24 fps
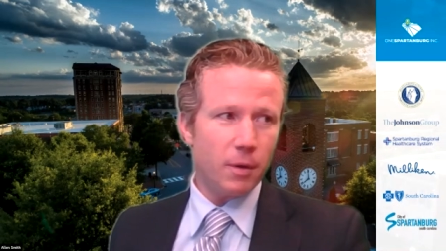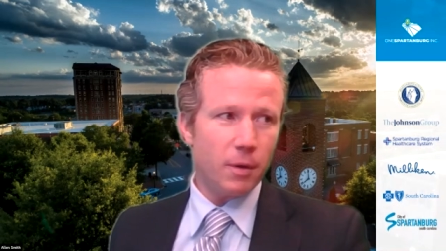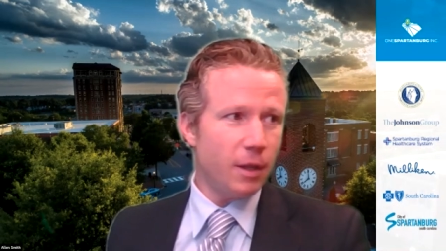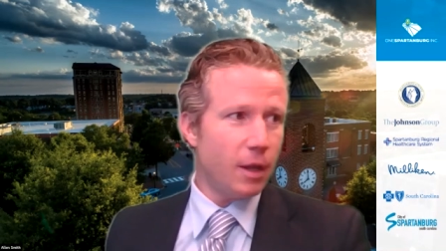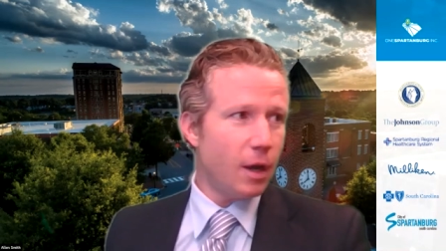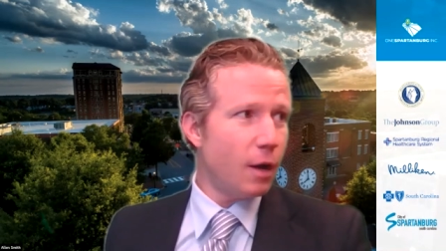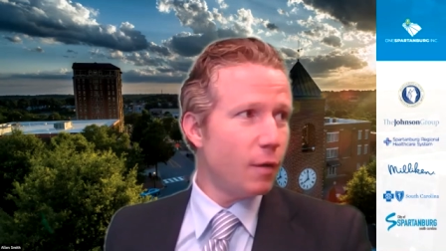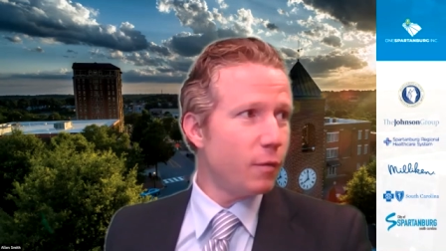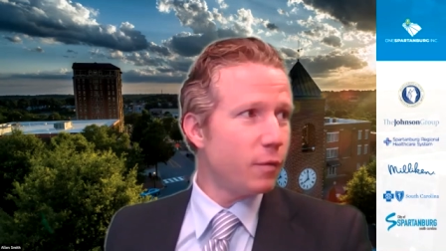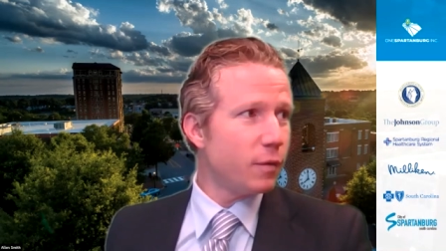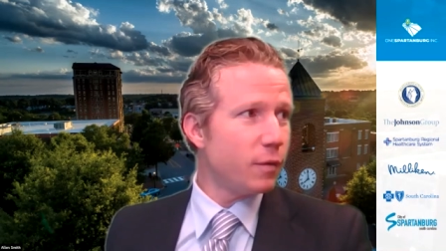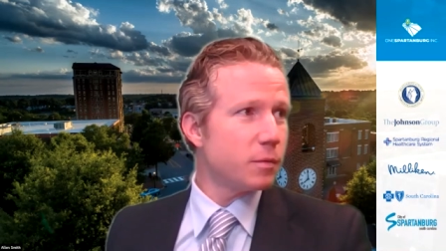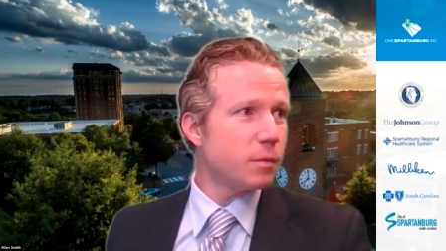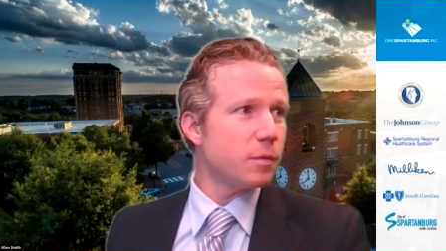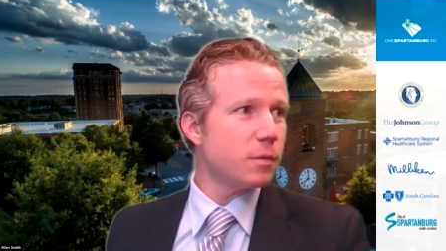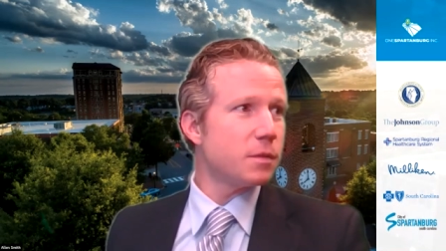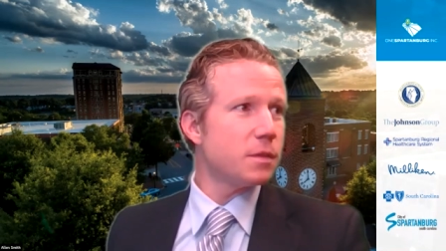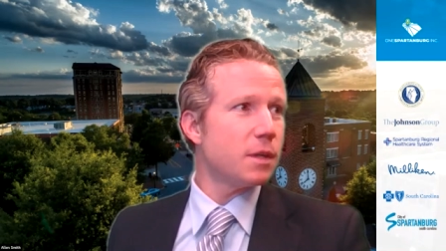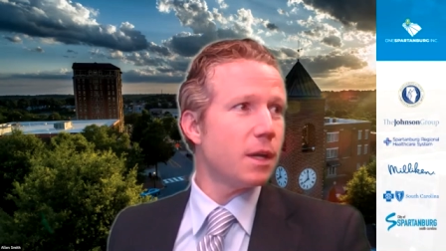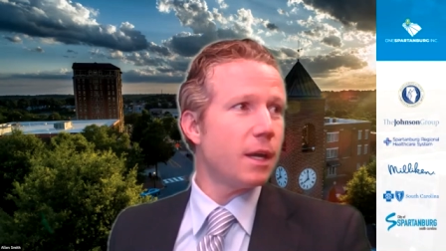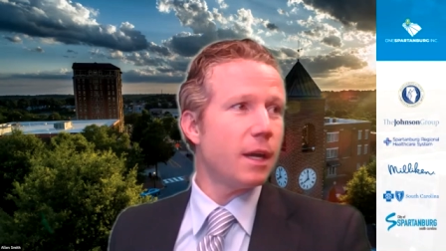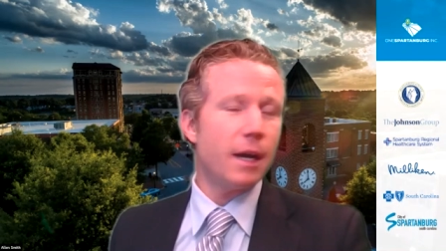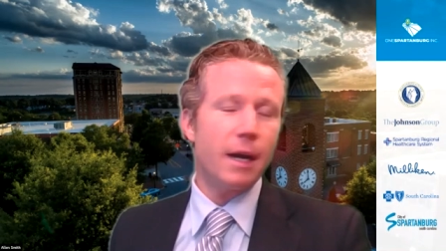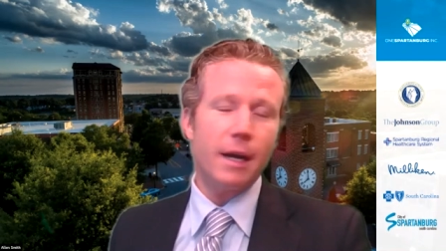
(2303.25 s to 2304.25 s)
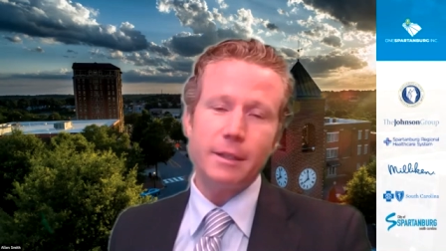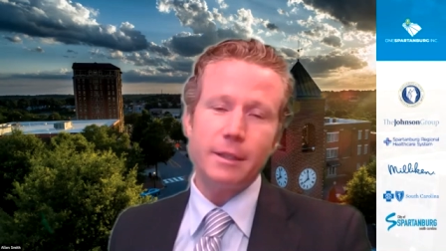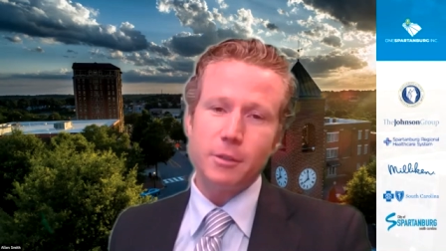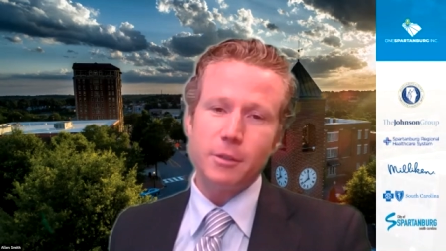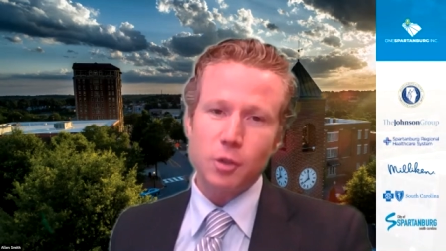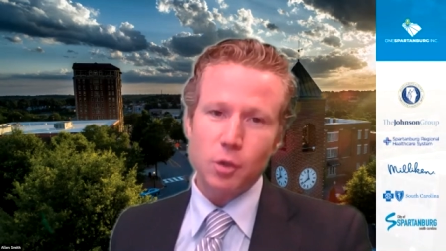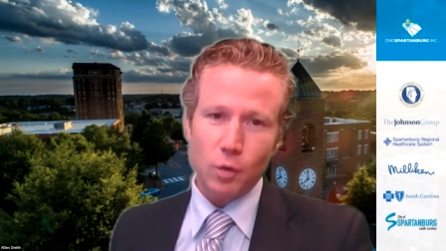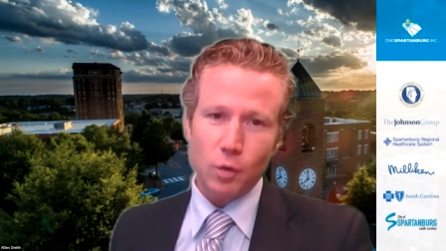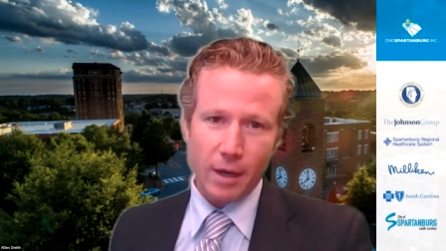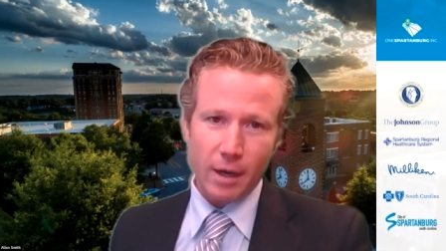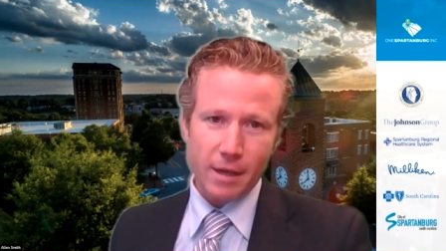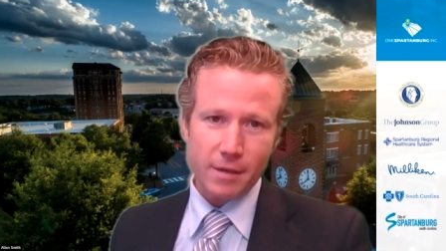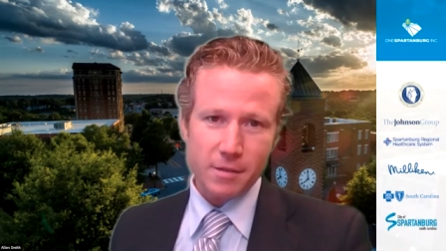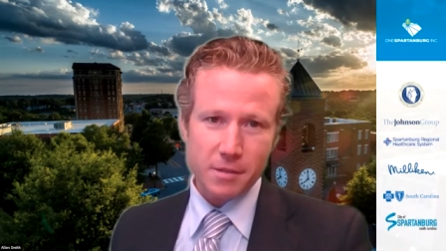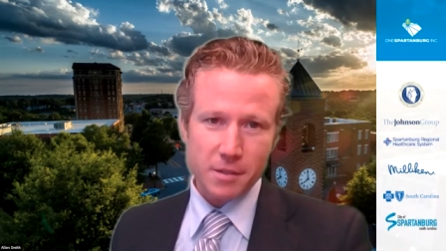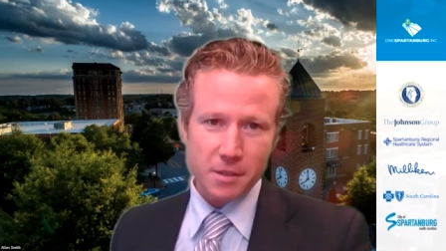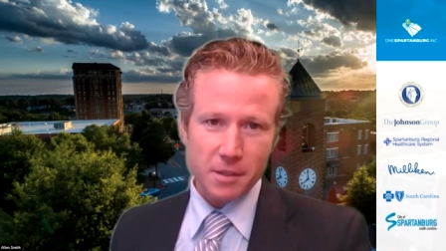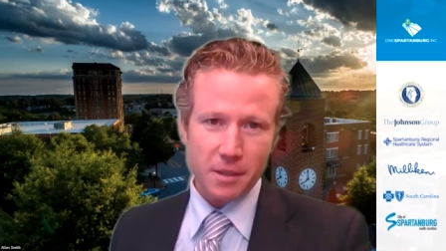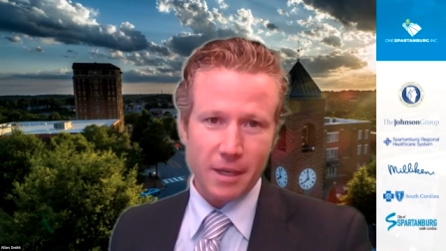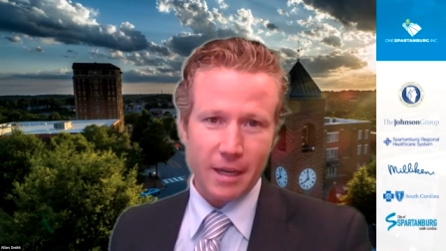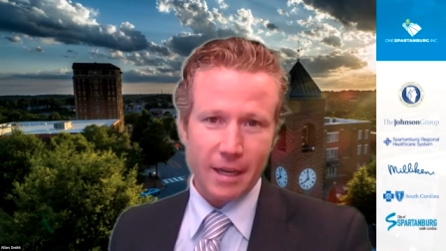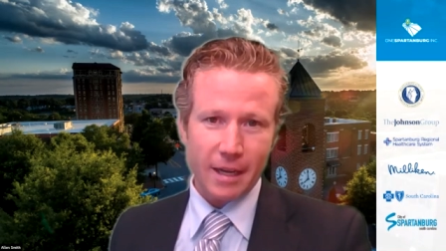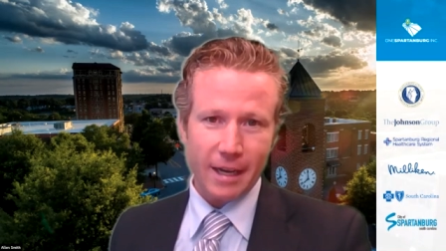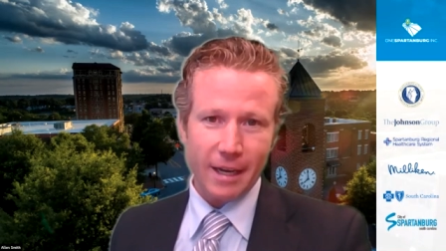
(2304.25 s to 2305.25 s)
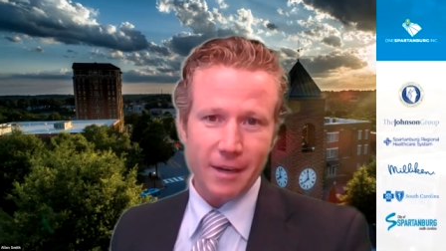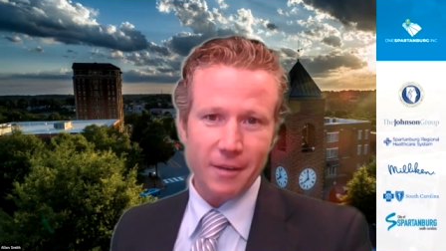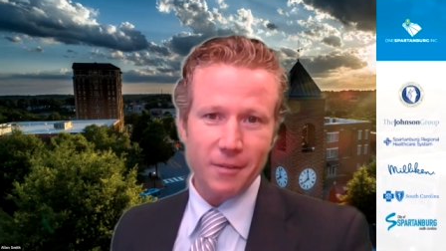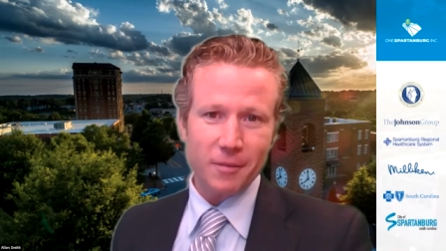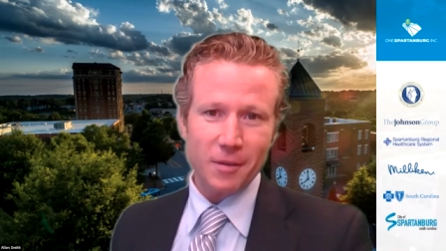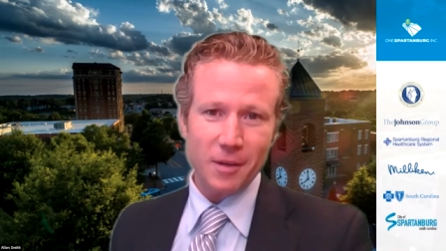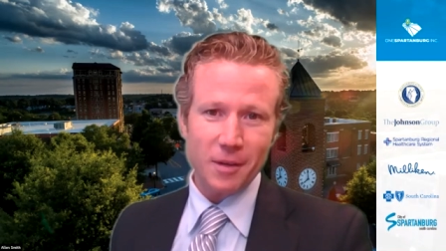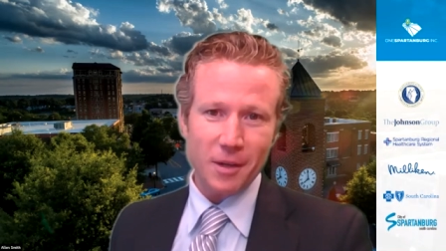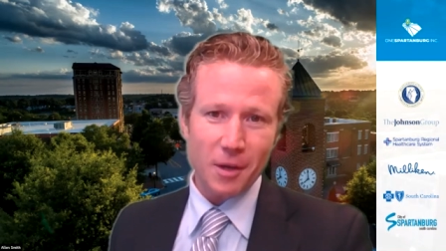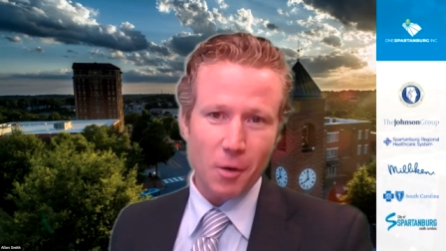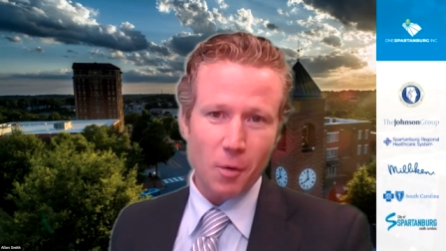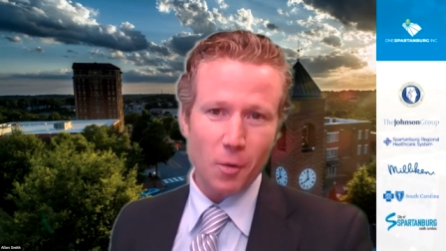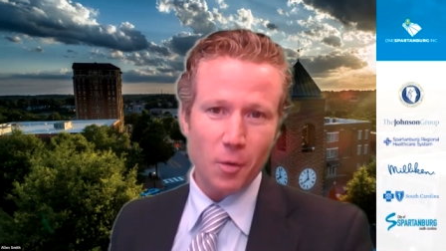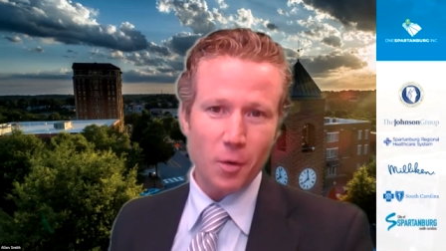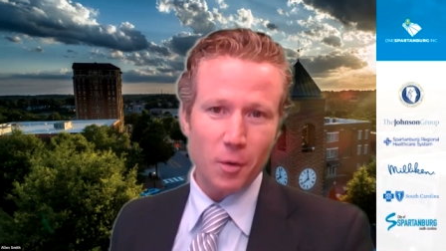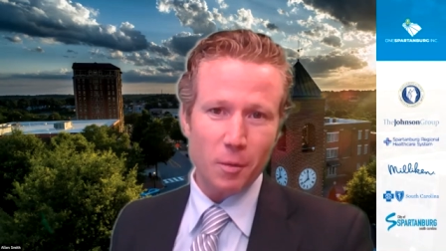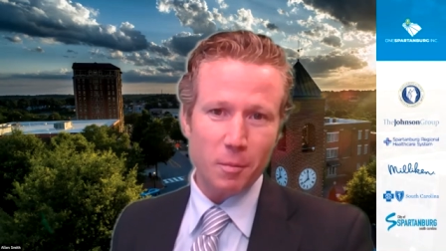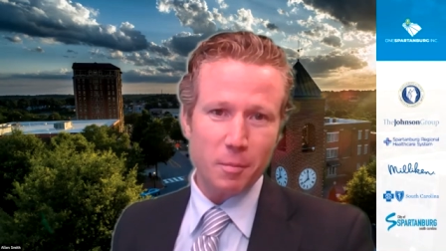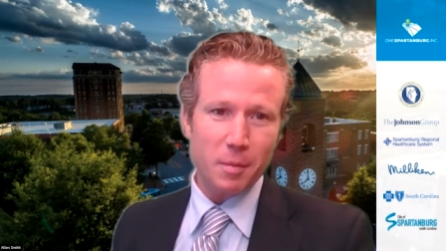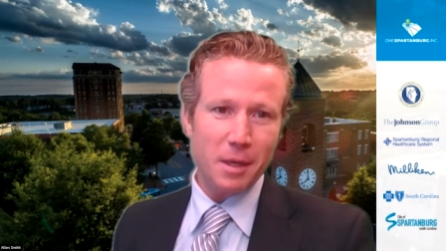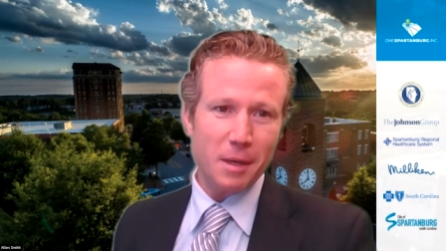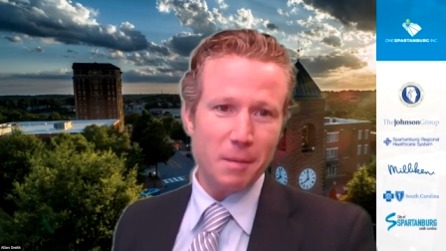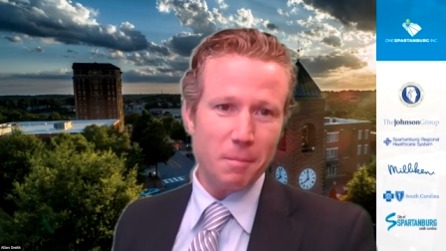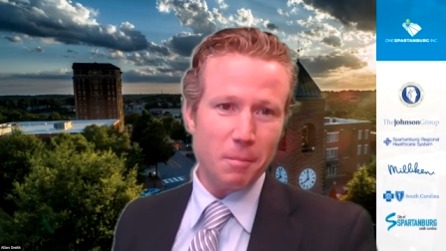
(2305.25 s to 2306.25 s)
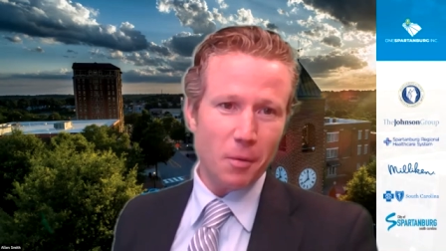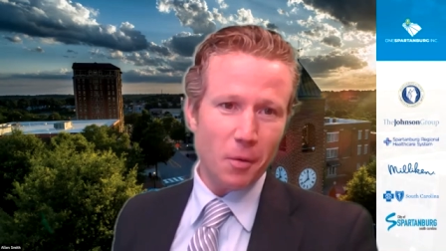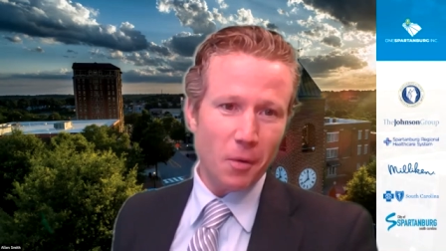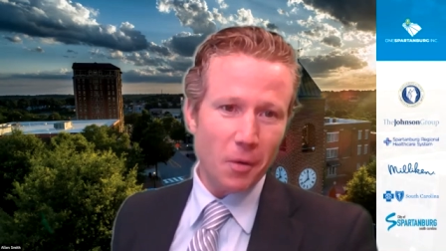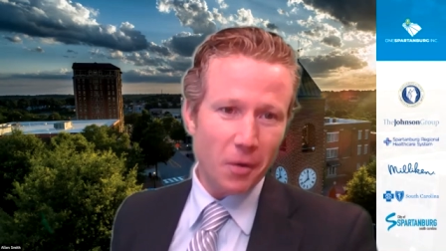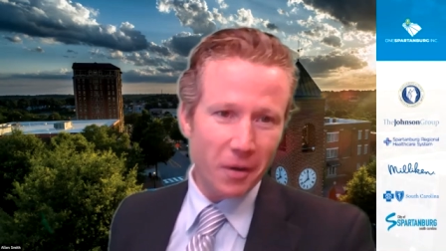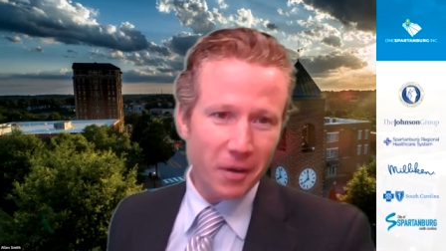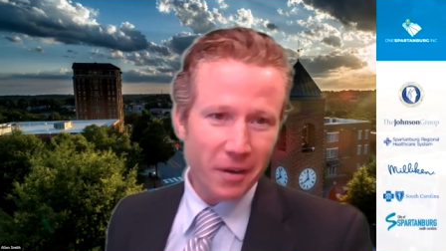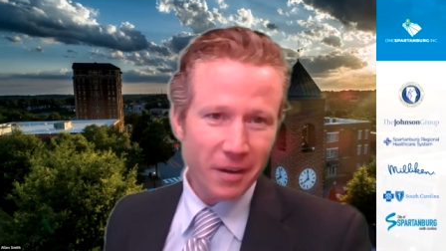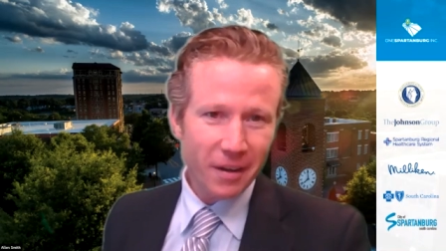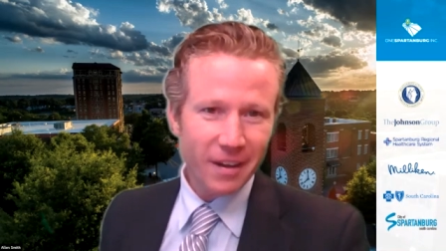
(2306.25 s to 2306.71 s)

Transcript: in the office would say I dress like the older people.